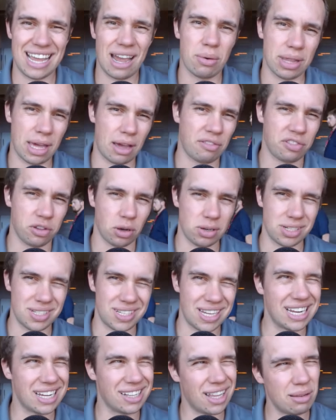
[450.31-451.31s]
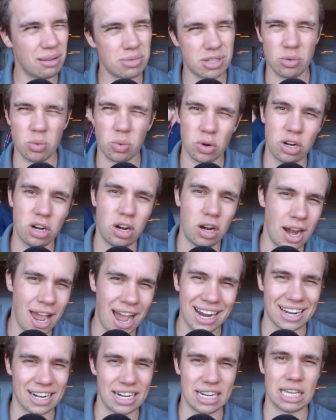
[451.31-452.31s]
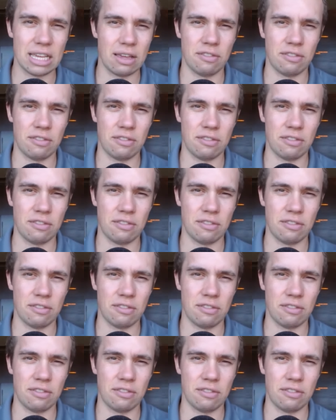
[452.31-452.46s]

yeah, without Florida State and Clemson, we're not going to